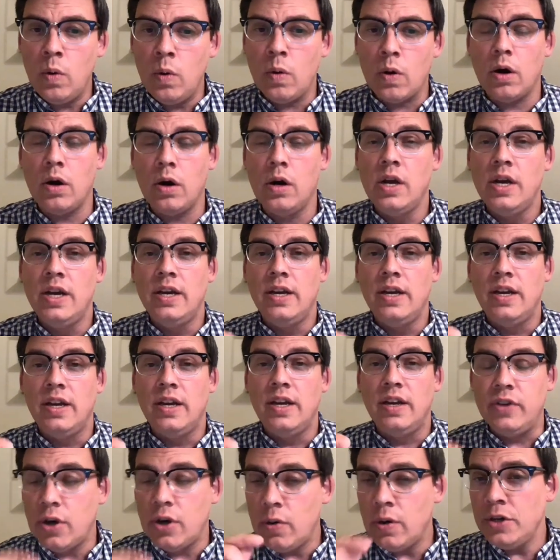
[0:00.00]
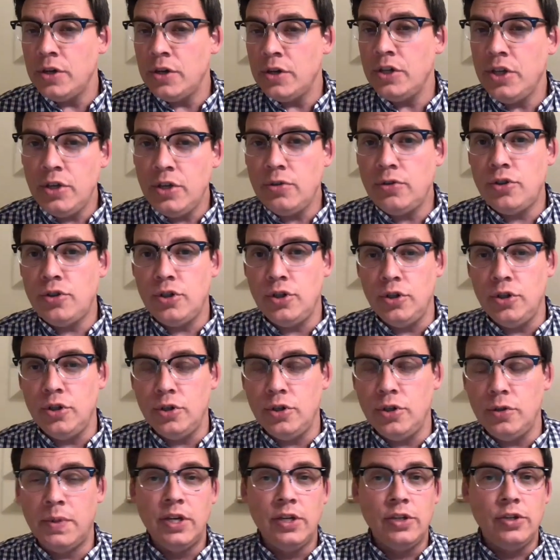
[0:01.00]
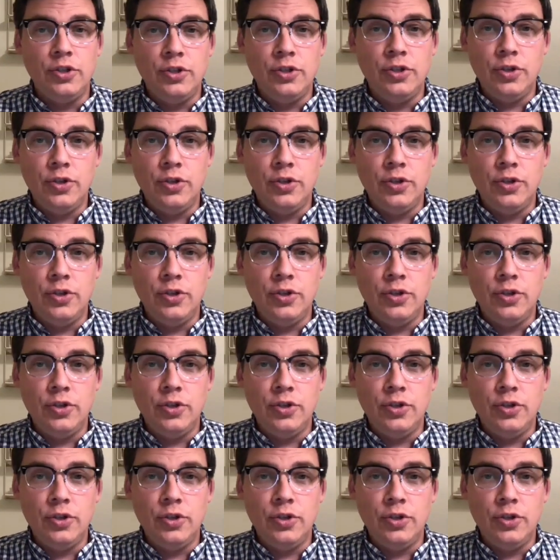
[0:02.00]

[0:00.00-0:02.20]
Or if you go onto YouTube,